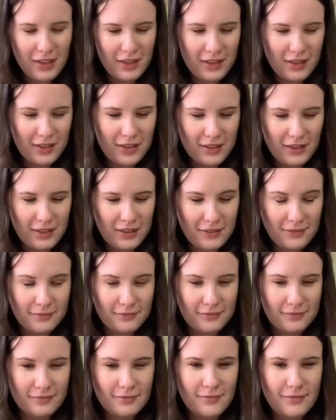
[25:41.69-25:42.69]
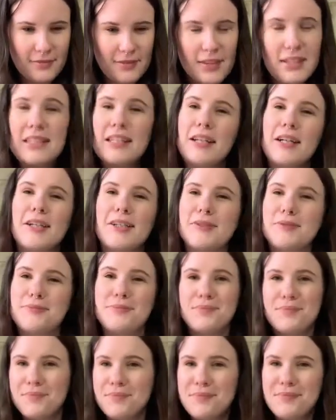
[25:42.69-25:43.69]
Um, so
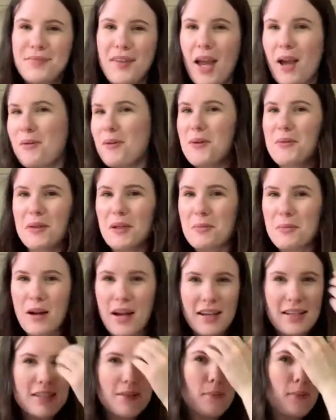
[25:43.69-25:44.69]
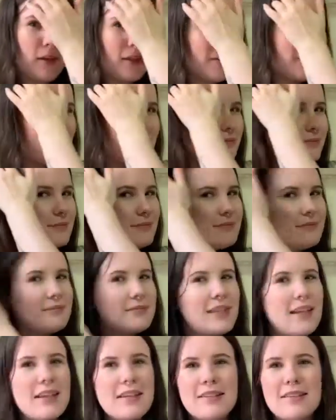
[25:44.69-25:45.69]
I won't win a prize, but
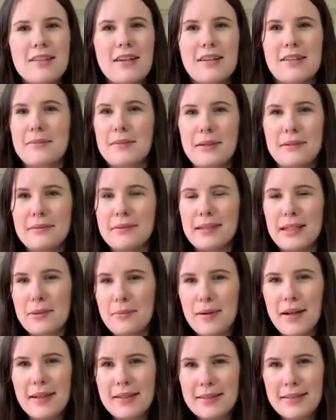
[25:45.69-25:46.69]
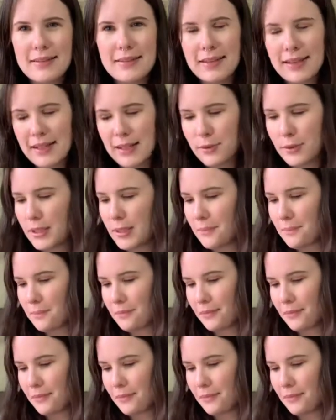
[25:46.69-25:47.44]
knitting's not about winning prizes anyway.